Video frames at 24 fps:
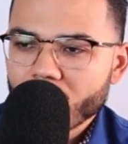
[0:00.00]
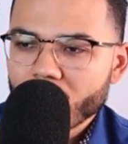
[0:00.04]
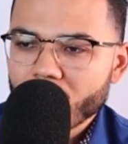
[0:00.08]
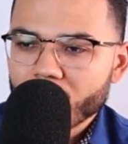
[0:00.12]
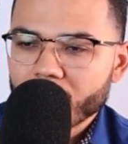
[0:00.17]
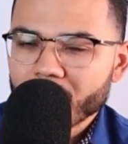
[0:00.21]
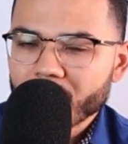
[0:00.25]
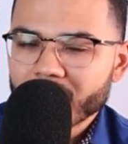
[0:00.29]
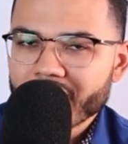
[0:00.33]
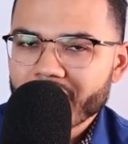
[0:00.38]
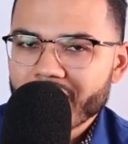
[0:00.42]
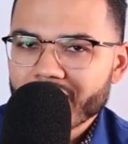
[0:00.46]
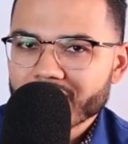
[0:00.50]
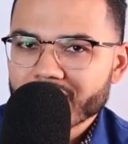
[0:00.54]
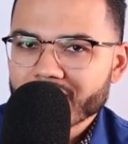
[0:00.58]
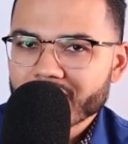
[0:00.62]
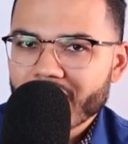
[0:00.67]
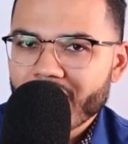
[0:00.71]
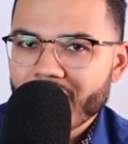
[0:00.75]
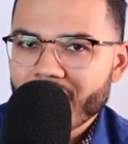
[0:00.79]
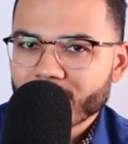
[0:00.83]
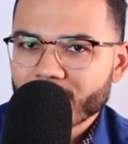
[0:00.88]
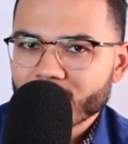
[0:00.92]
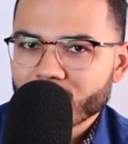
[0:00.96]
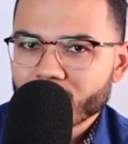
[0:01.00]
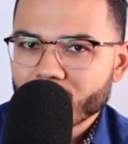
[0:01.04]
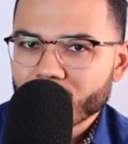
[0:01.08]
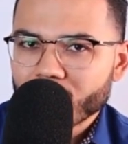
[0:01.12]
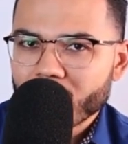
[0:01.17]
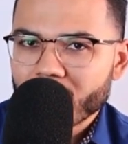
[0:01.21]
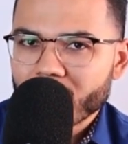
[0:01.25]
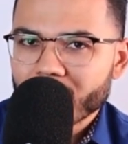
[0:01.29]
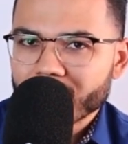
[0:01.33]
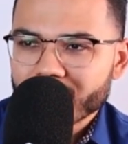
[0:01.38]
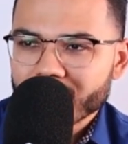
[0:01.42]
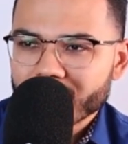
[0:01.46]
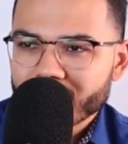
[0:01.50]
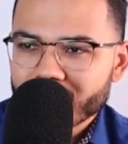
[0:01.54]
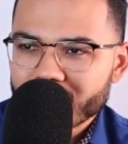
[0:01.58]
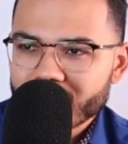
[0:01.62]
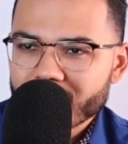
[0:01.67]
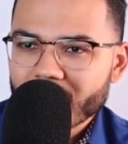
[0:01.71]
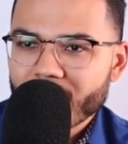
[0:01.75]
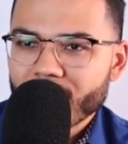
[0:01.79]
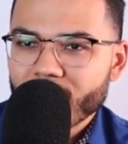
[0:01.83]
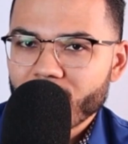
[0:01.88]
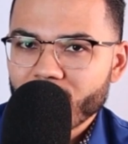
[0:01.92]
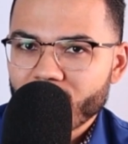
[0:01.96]
But that's after what?
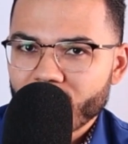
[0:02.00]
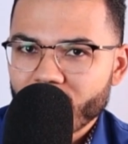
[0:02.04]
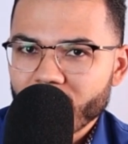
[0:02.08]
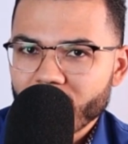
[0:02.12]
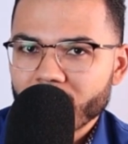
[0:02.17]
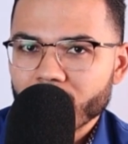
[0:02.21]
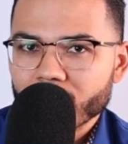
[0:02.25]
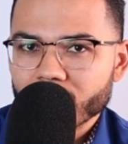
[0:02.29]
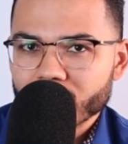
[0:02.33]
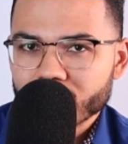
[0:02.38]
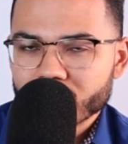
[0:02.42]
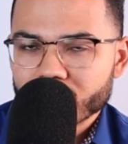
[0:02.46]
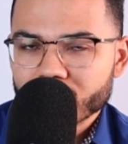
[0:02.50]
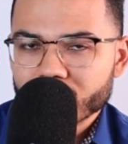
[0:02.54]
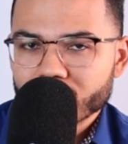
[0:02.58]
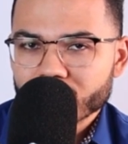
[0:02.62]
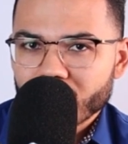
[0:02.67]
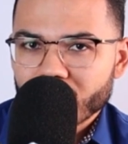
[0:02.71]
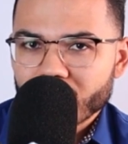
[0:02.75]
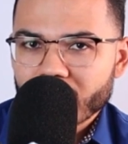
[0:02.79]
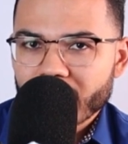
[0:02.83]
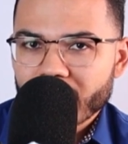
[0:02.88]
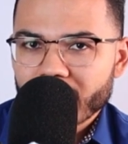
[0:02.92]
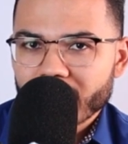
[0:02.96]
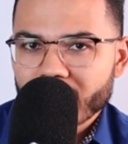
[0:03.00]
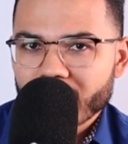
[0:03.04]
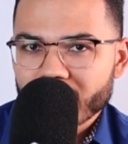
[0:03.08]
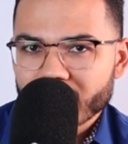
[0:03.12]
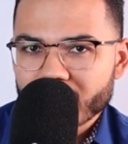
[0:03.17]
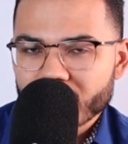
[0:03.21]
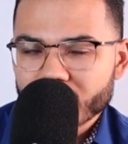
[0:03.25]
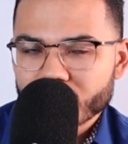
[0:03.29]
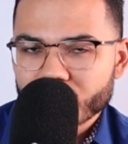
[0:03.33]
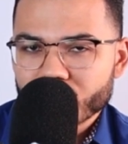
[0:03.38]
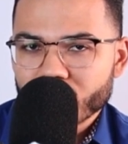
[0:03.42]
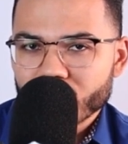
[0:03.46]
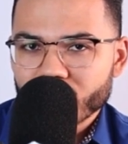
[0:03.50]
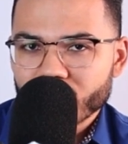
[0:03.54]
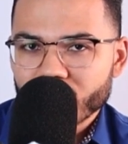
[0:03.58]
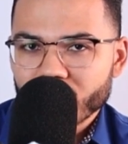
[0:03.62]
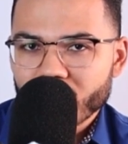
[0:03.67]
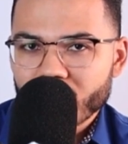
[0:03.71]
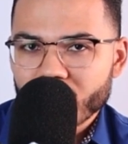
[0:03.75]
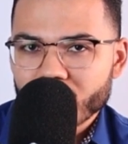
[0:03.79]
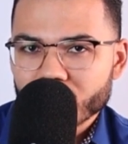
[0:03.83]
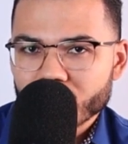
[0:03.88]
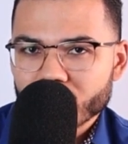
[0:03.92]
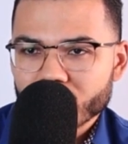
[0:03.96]
Seven figures that I got that
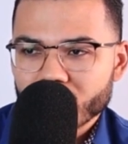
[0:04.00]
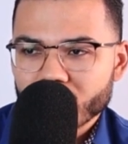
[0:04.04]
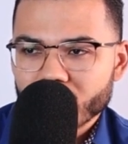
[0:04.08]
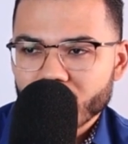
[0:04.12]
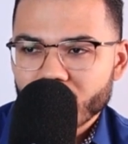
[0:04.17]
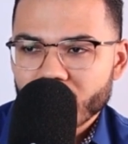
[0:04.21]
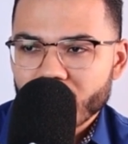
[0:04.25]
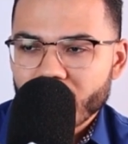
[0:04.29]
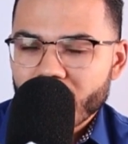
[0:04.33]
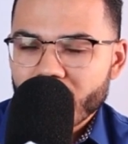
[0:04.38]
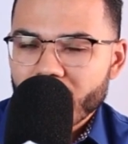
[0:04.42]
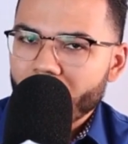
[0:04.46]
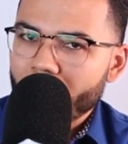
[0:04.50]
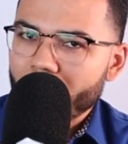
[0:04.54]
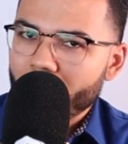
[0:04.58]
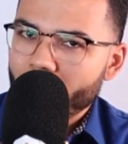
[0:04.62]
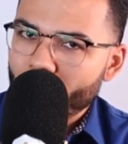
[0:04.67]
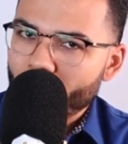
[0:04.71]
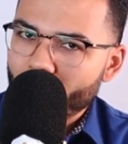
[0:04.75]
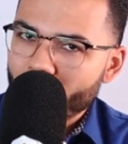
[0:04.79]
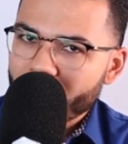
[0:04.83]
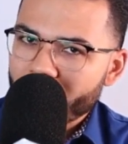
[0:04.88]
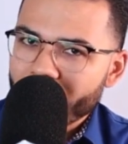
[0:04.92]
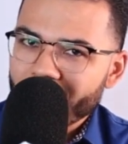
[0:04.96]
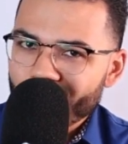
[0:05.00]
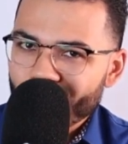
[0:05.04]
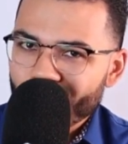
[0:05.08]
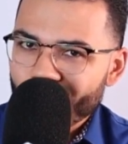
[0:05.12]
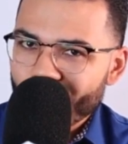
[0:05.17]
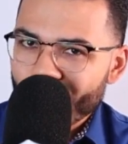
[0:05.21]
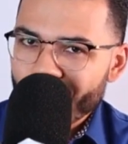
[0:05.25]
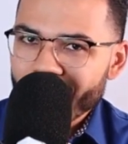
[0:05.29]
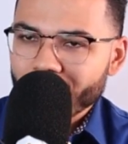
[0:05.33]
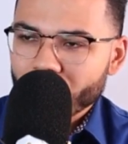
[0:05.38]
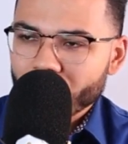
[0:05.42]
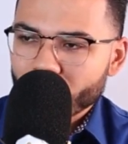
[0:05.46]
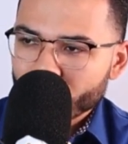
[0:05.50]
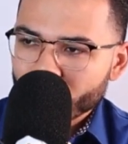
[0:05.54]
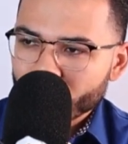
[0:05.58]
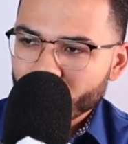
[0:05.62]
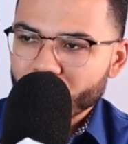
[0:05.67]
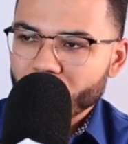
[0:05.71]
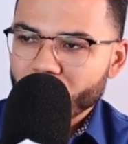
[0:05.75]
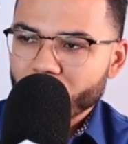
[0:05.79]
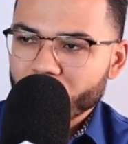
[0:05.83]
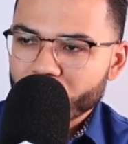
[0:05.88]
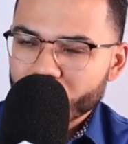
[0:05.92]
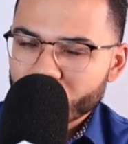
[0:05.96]
certification. And when I went
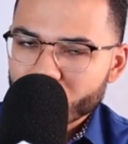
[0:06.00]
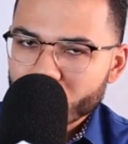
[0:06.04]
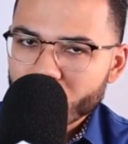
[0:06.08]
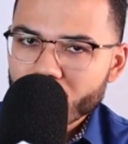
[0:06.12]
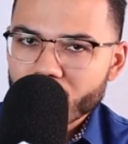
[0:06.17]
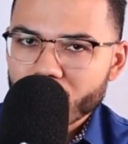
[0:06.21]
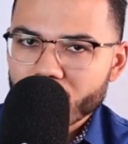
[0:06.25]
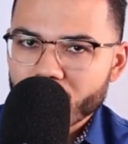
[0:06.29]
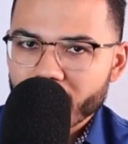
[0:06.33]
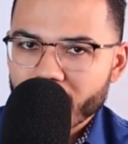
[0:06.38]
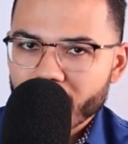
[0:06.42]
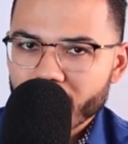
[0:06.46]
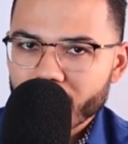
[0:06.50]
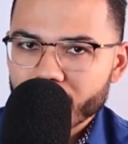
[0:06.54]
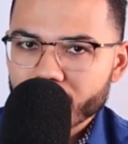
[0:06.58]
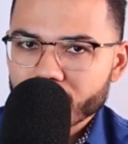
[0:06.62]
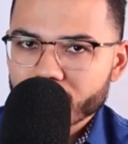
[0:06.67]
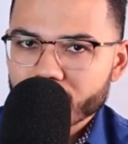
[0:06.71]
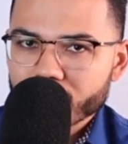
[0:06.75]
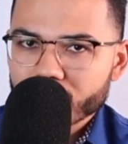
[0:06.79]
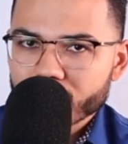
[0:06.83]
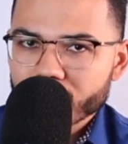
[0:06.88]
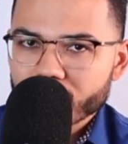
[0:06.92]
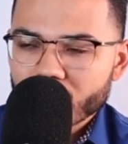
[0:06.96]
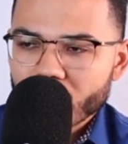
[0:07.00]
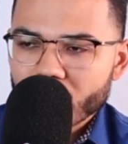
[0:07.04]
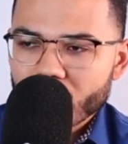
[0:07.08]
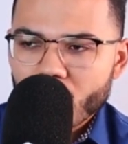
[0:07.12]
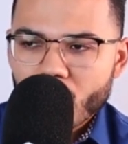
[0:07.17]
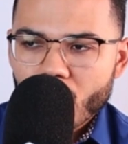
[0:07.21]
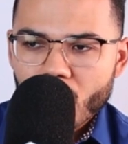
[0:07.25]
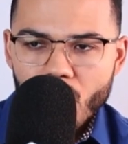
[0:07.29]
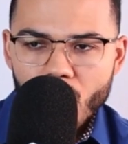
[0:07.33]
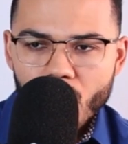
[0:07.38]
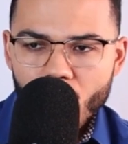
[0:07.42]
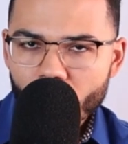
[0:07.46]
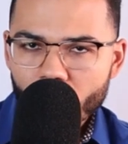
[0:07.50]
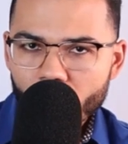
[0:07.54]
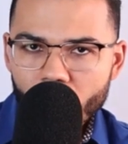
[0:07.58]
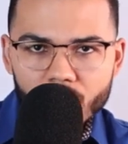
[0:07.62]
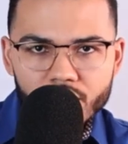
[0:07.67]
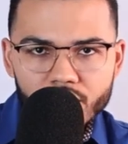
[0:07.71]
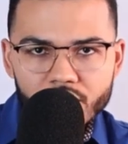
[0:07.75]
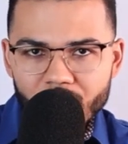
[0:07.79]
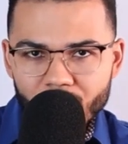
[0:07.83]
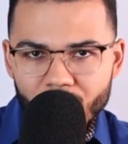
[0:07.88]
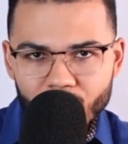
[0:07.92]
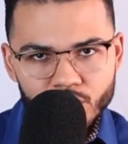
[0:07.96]
through the program,
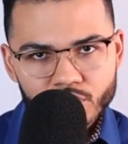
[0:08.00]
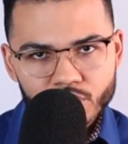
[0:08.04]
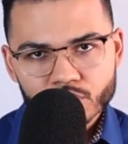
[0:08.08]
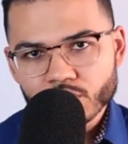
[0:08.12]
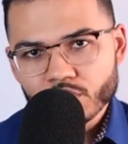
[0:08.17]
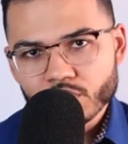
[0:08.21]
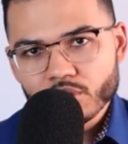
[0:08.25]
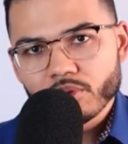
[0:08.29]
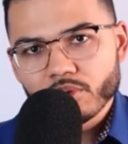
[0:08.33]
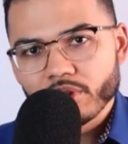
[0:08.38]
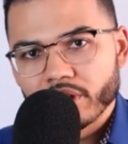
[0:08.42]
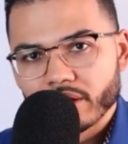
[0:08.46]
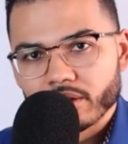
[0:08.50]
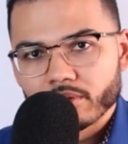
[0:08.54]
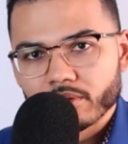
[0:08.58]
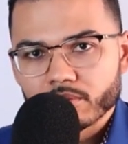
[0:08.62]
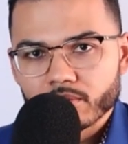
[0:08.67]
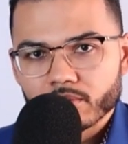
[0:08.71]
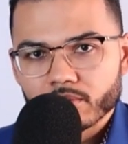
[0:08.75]
all they were doing